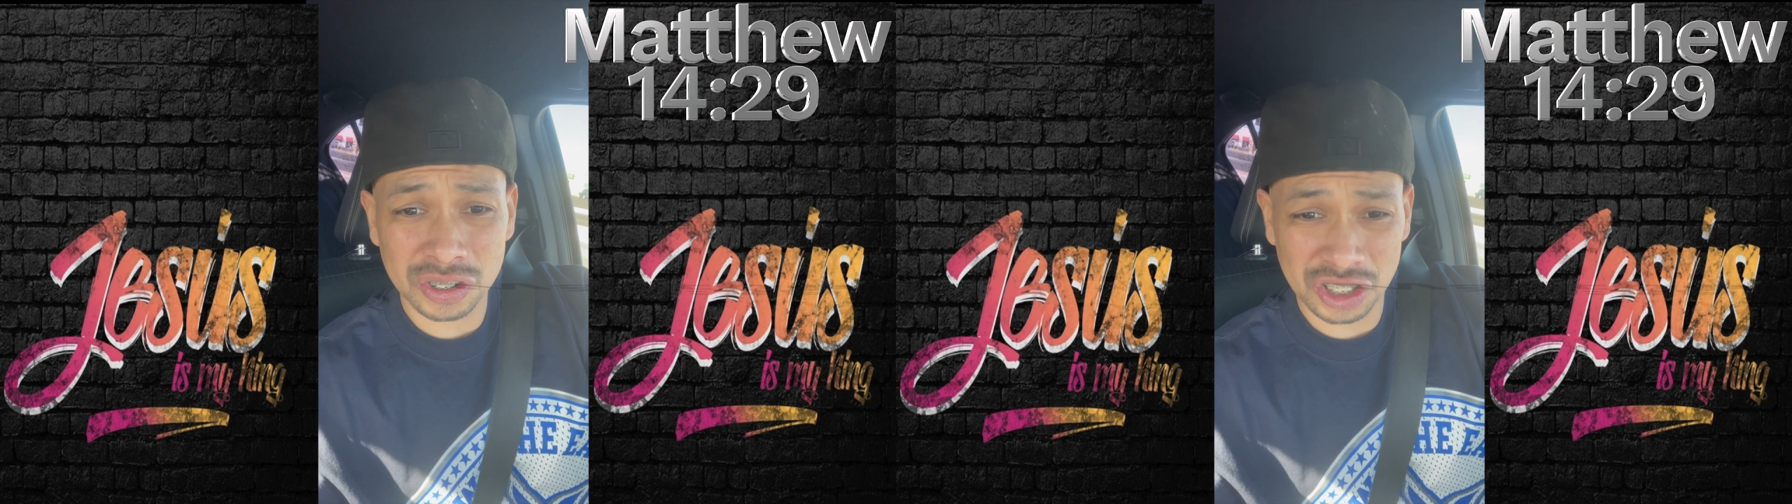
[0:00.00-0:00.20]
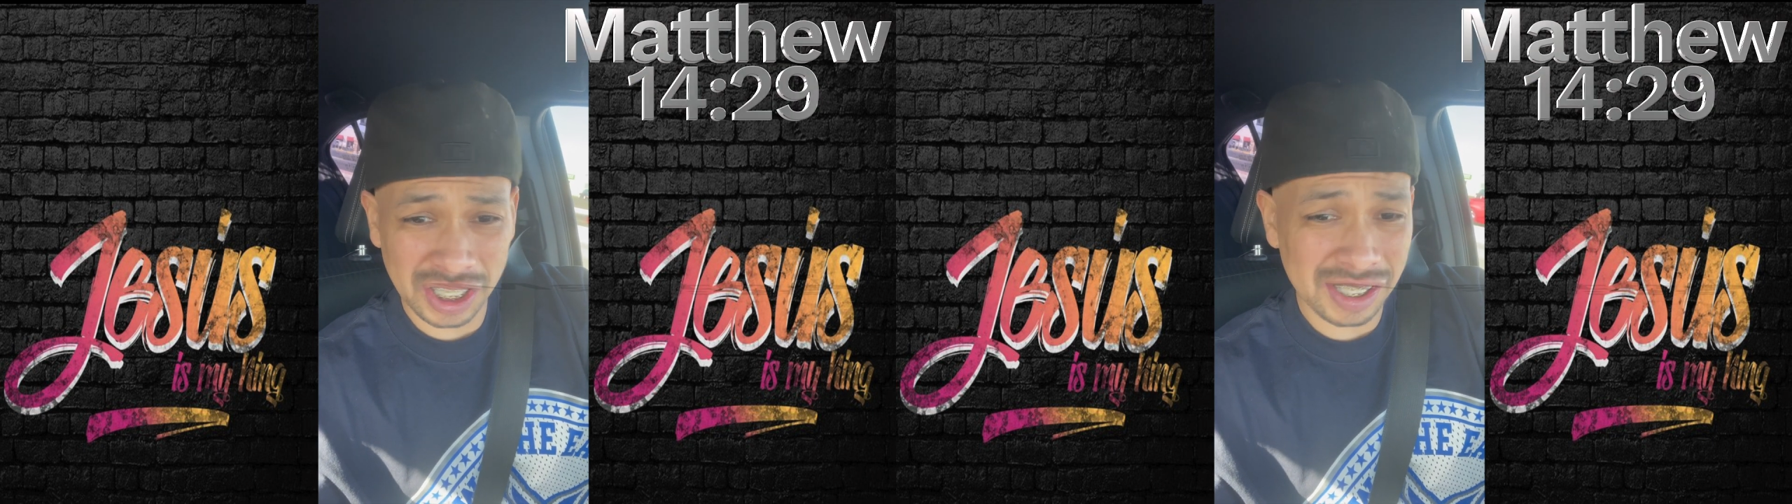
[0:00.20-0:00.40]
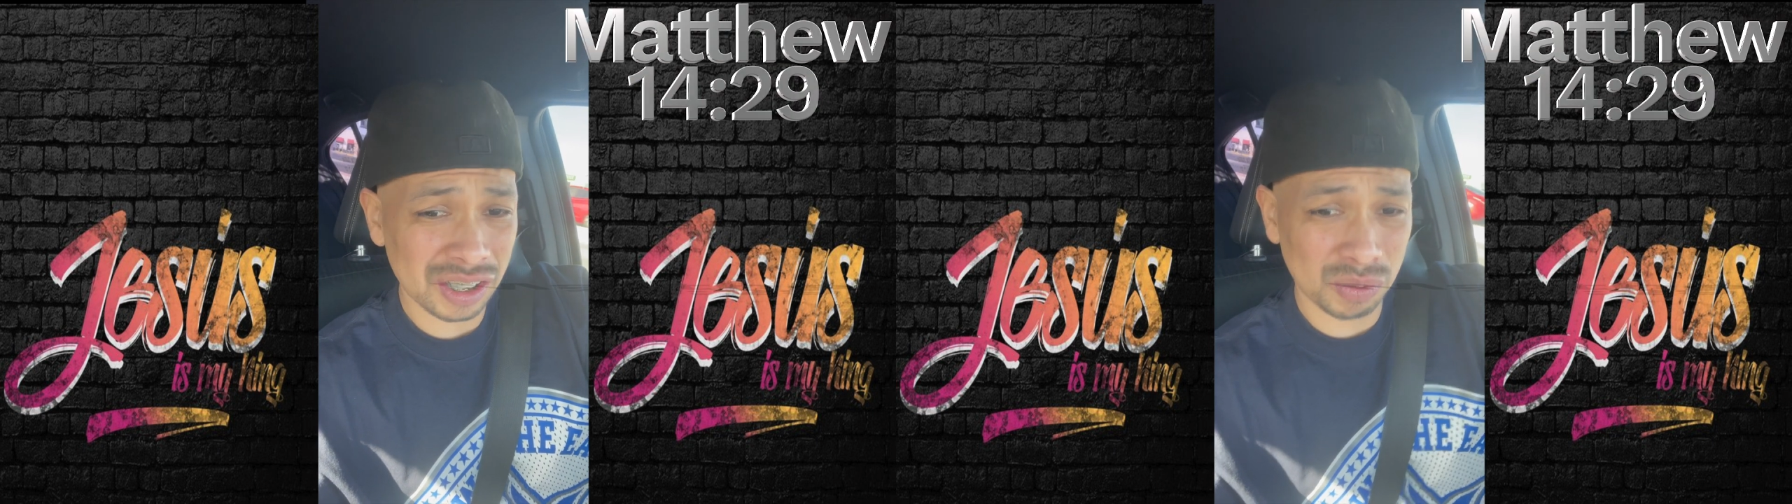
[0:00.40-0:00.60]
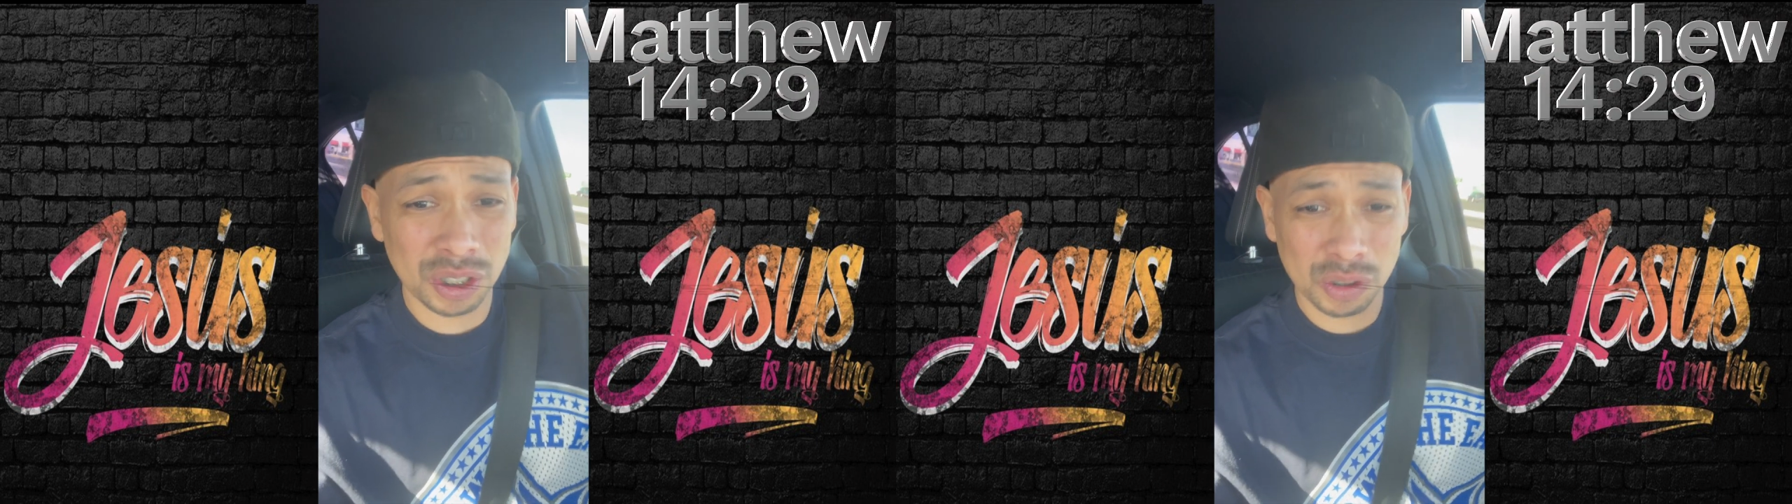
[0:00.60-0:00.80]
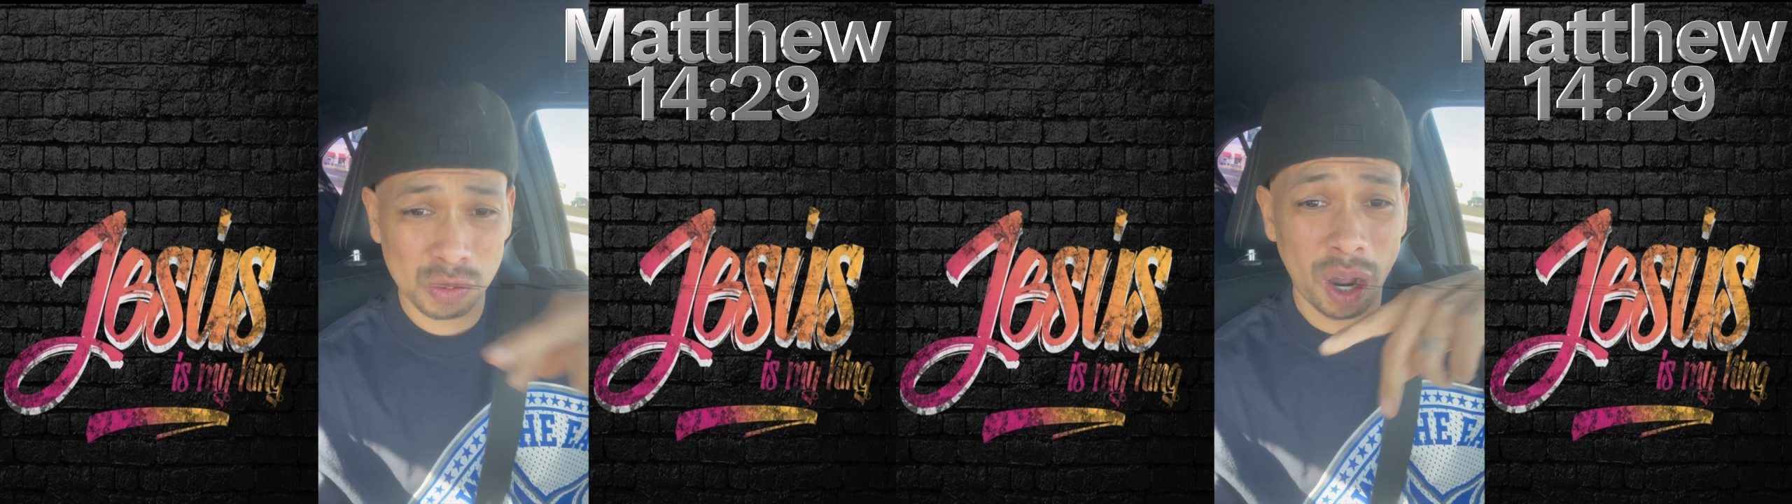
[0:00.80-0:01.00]
Jesus, when
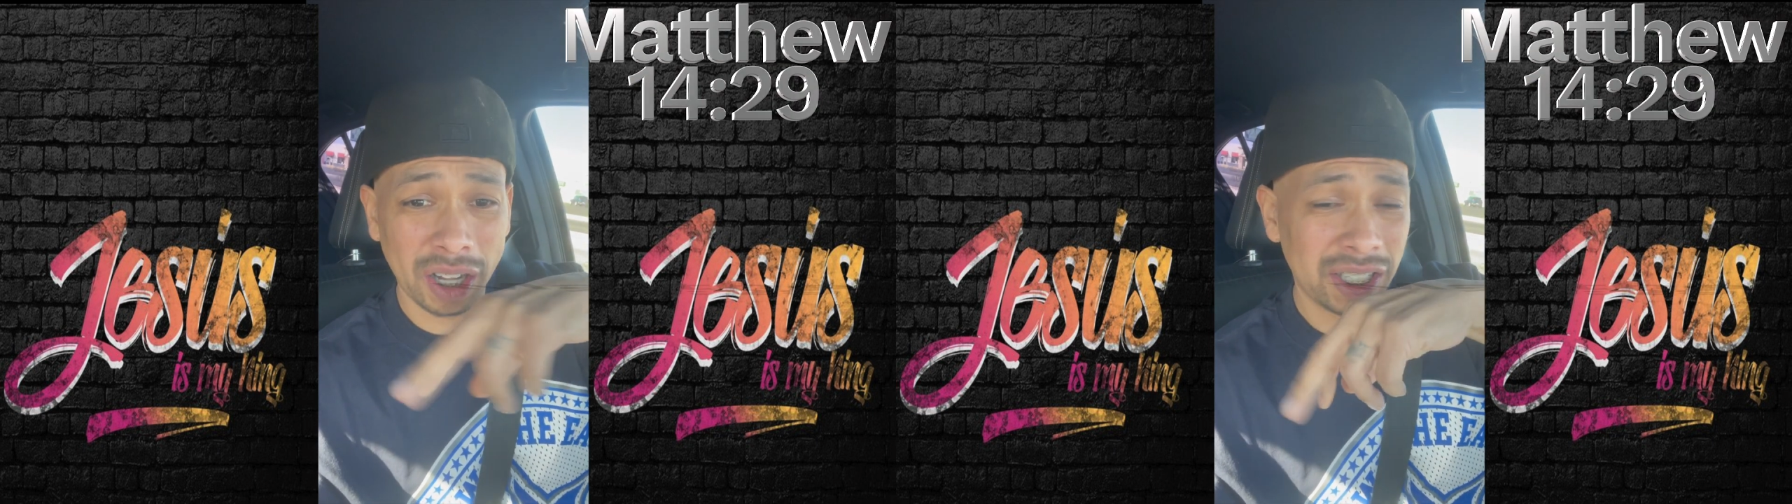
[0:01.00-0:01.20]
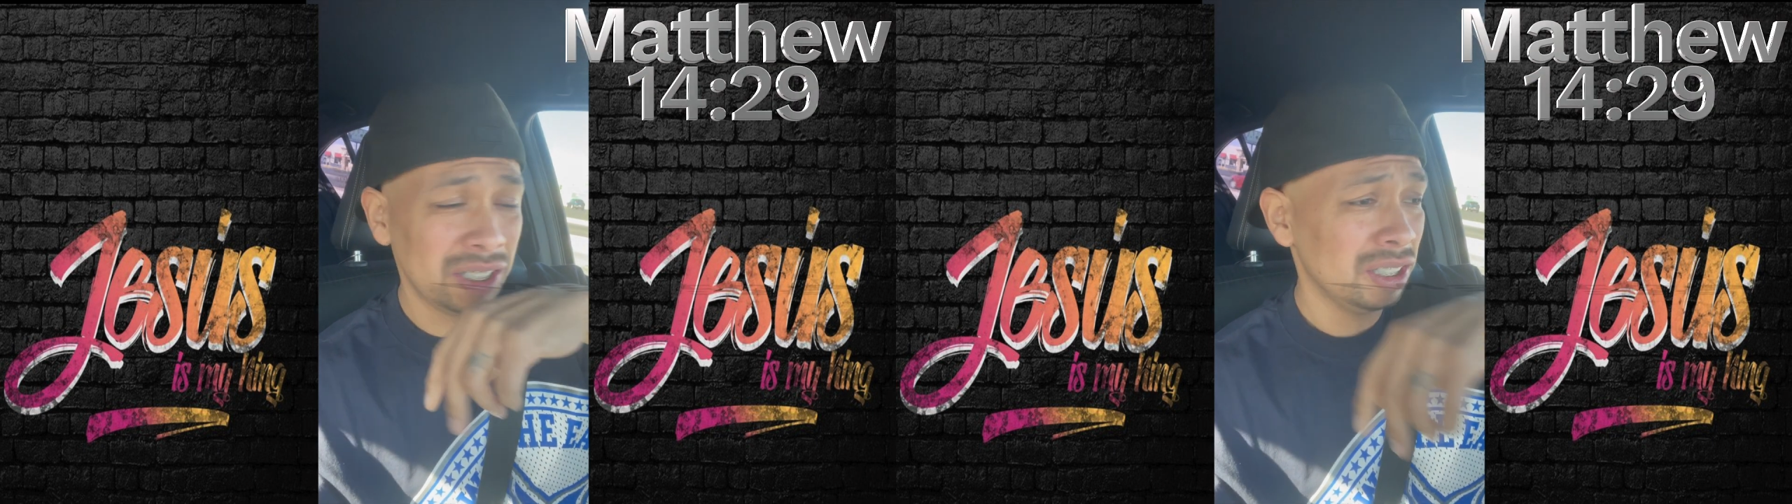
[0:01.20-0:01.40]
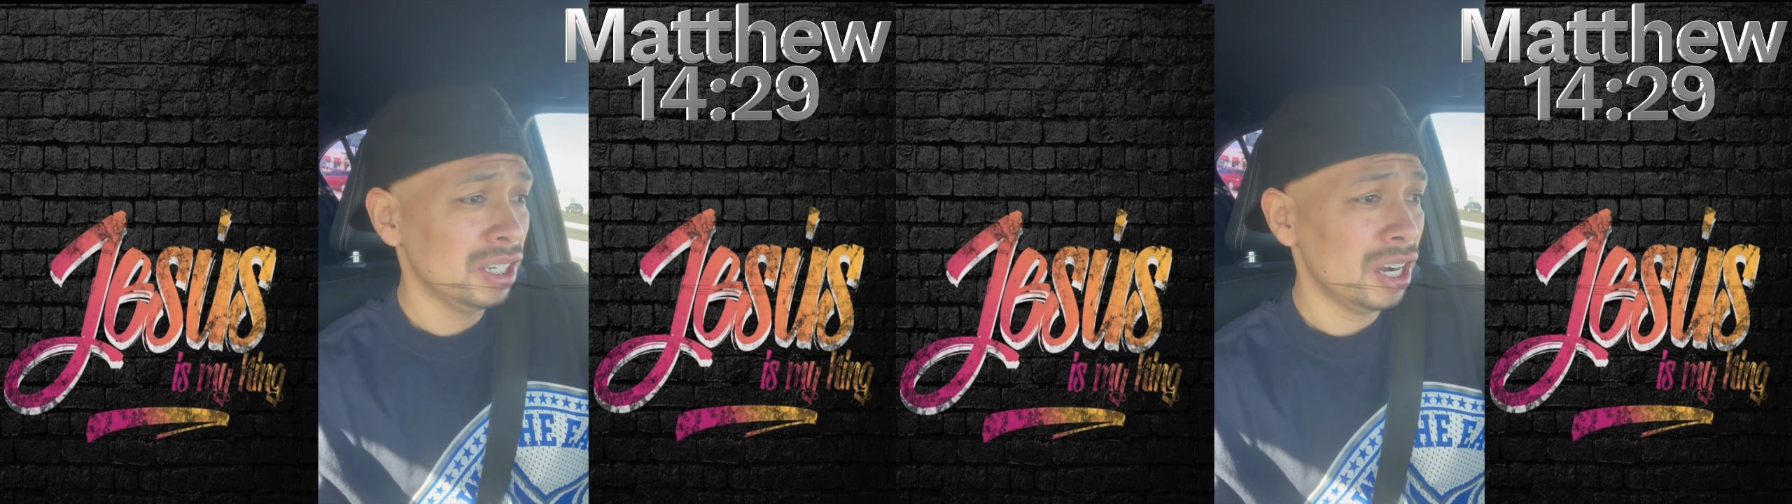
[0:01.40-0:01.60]
he was walking,